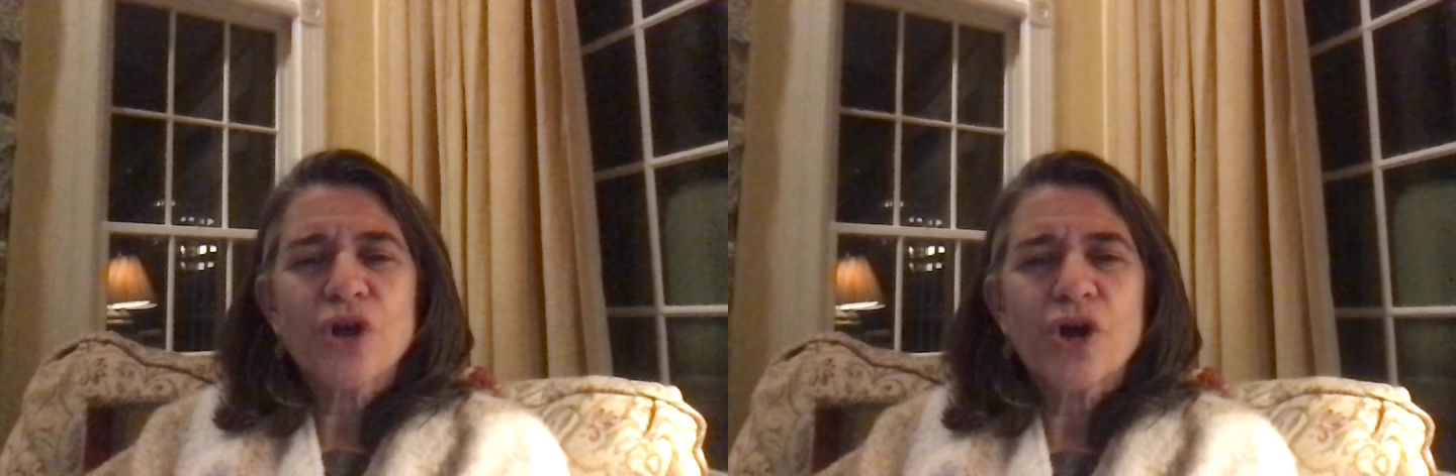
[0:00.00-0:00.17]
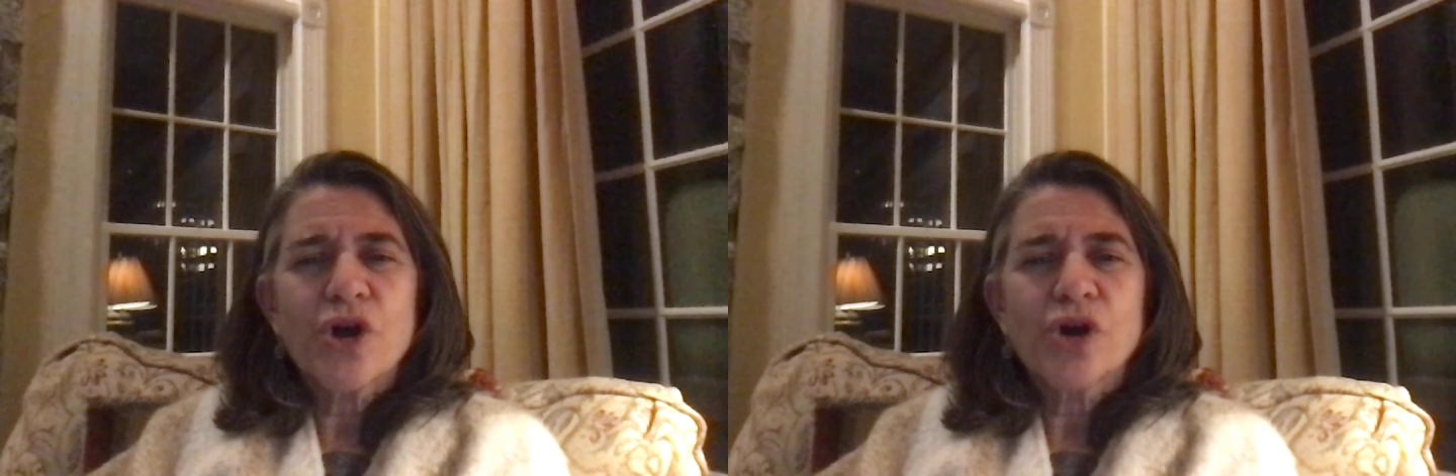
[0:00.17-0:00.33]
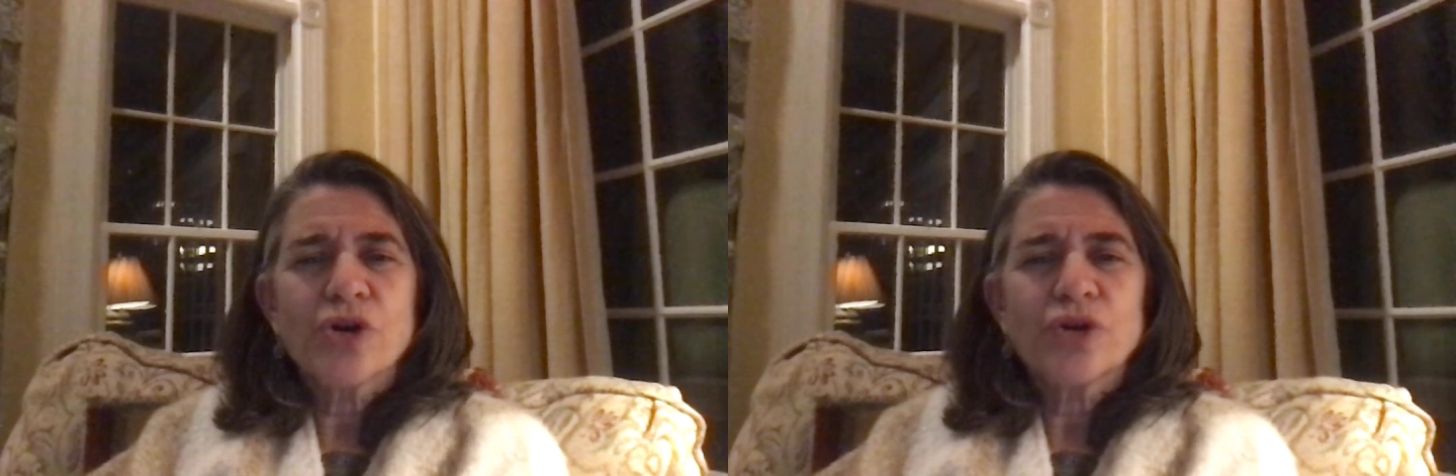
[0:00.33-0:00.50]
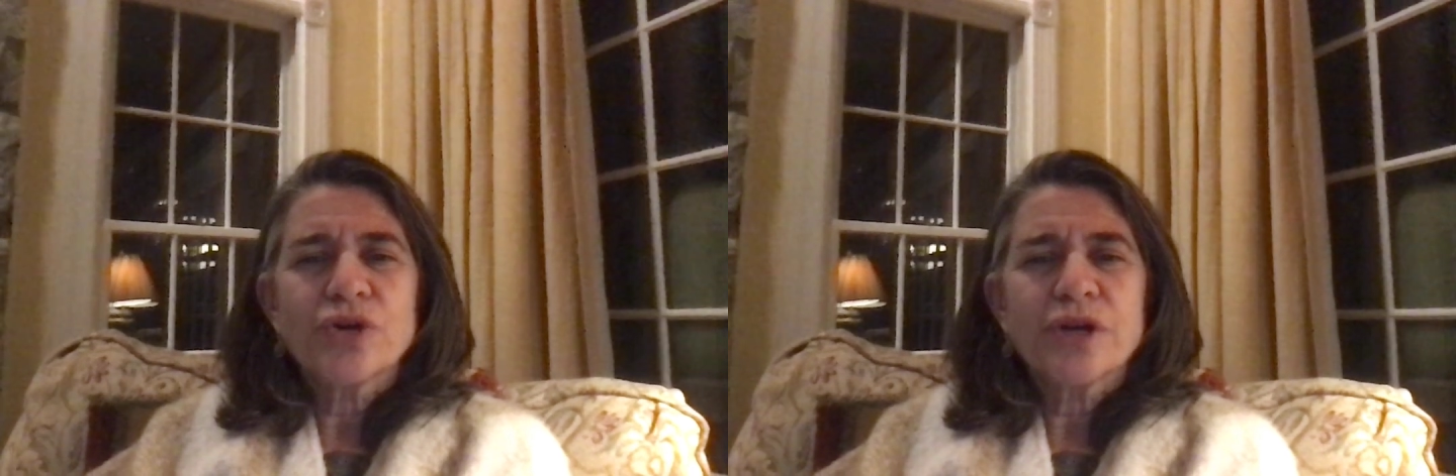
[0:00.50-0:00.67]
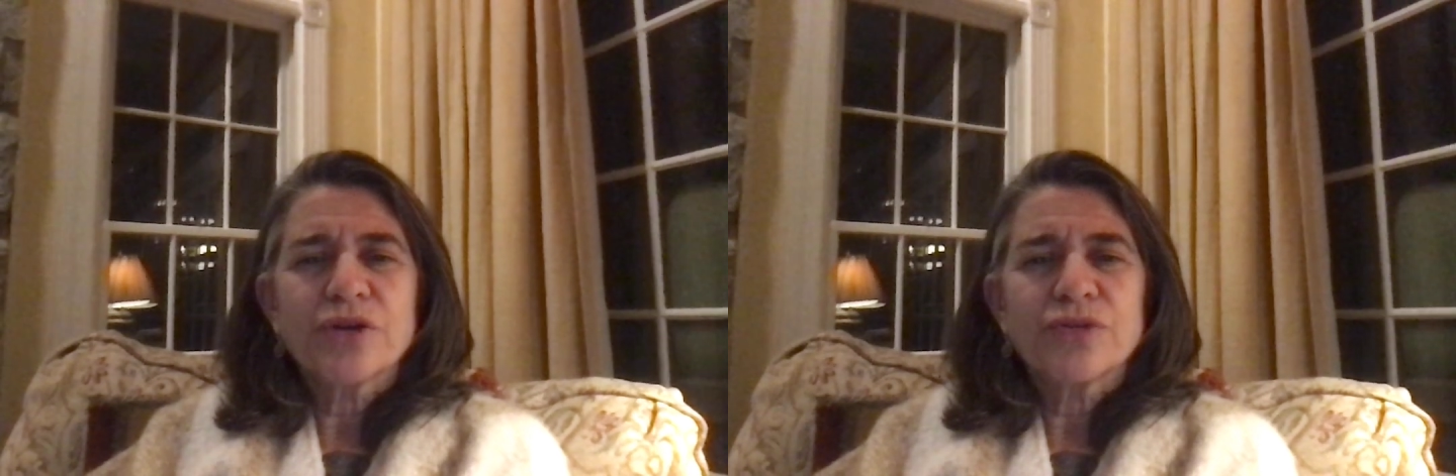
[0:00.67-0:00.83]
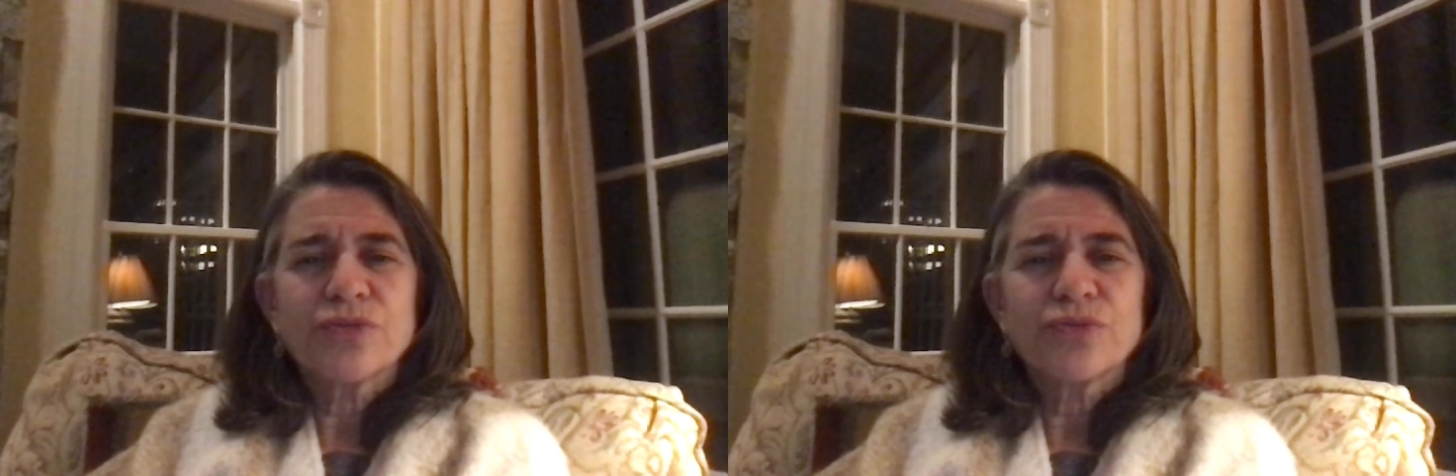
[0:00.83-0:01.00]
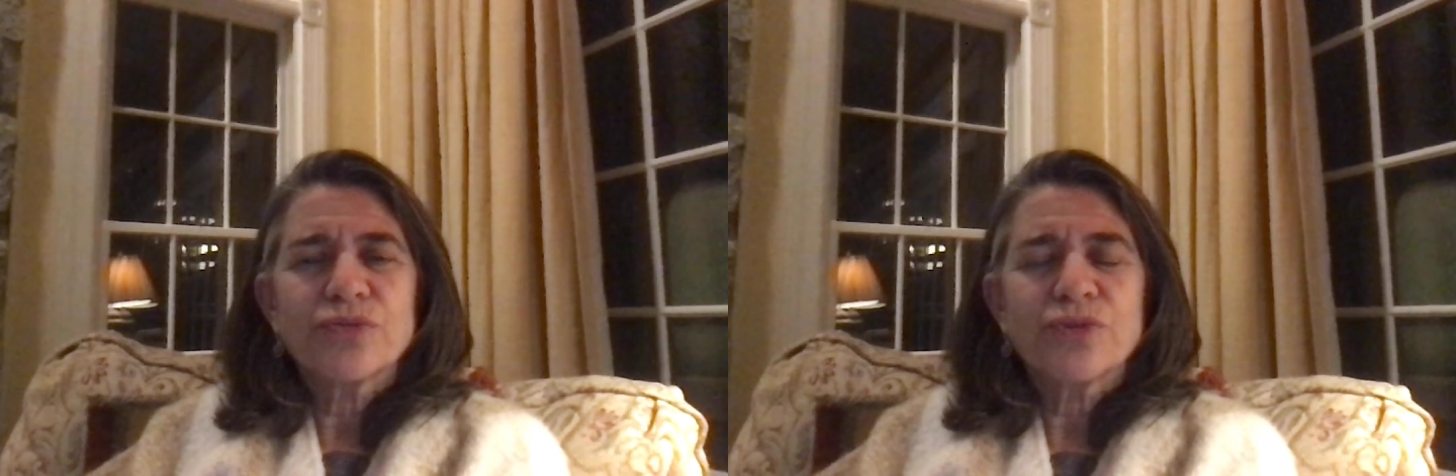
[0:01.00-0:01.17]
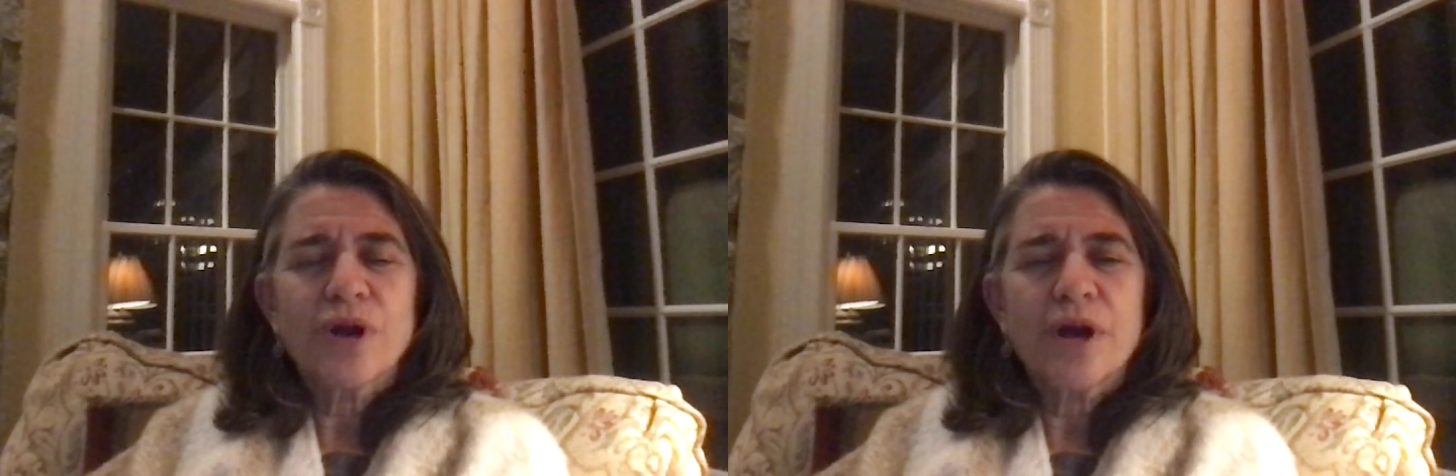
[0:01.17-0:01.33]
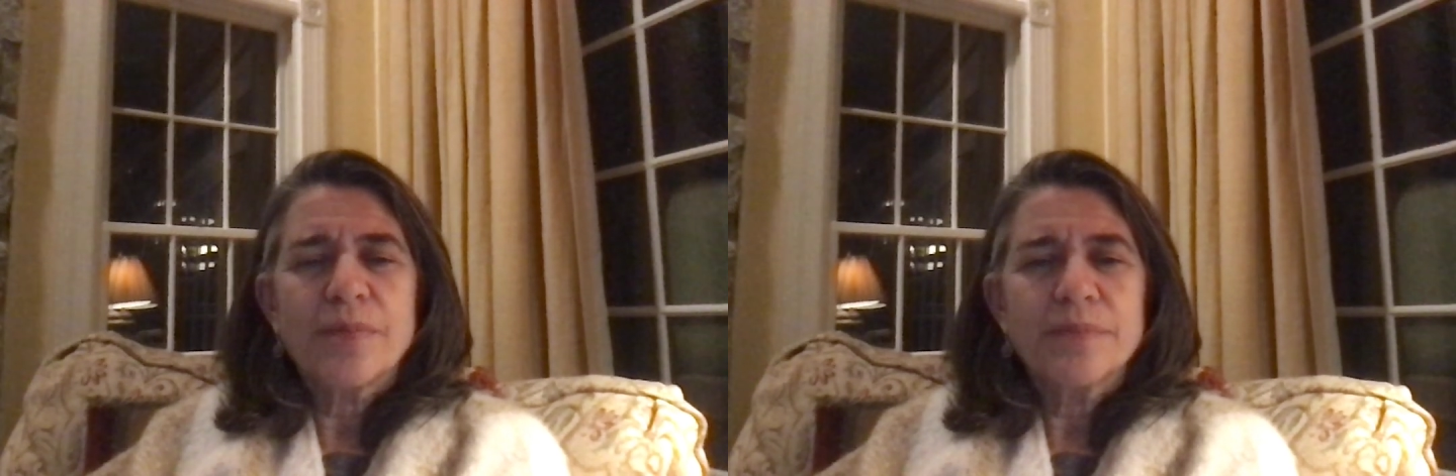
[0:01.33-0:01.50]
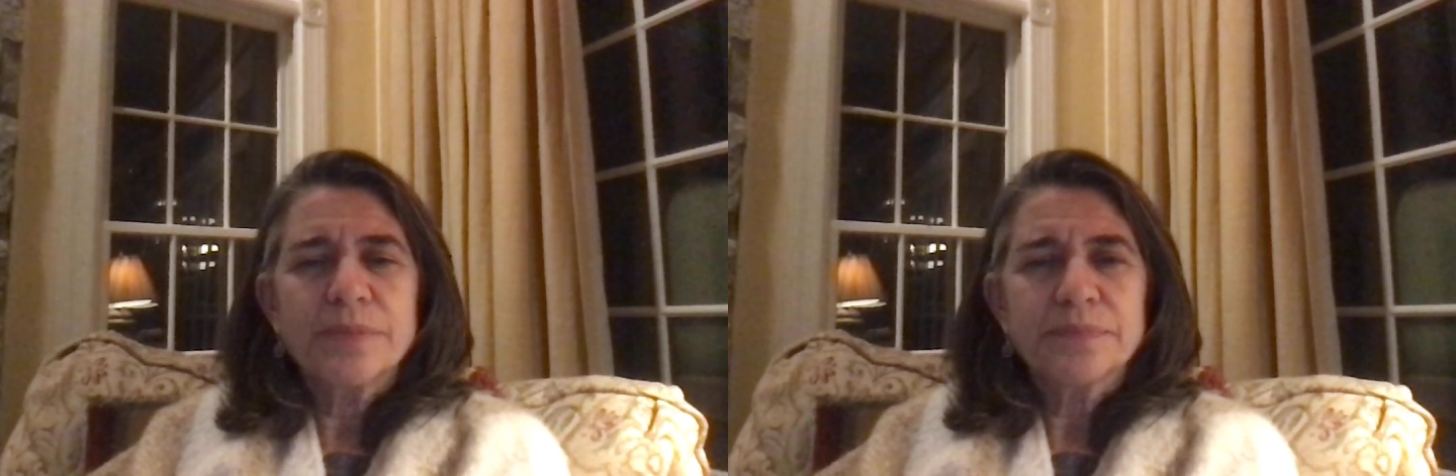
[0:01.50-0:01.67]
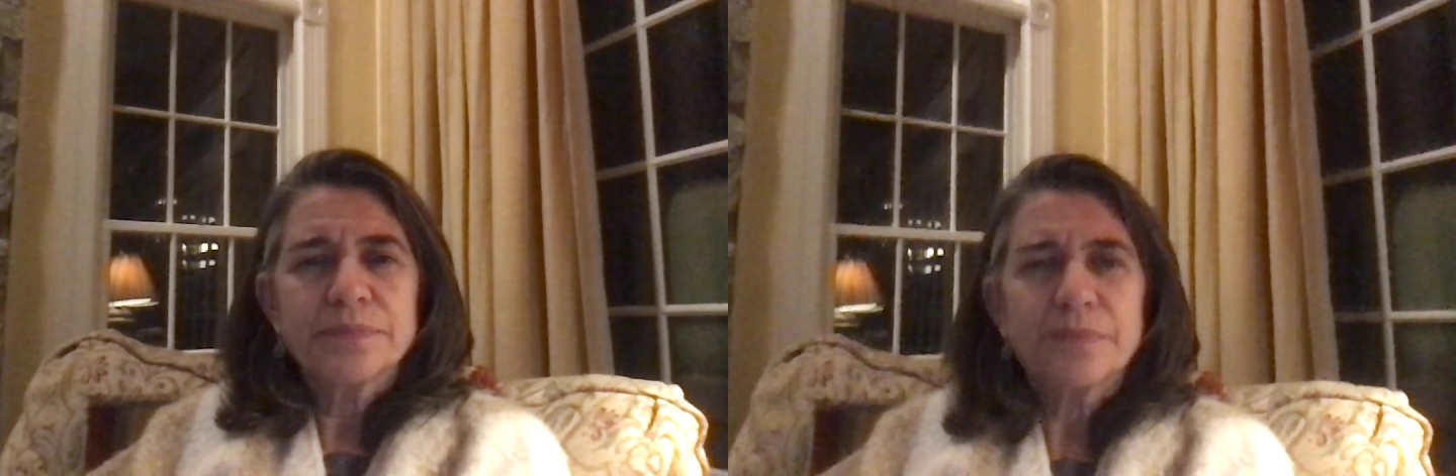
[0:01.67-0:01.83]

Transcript: are from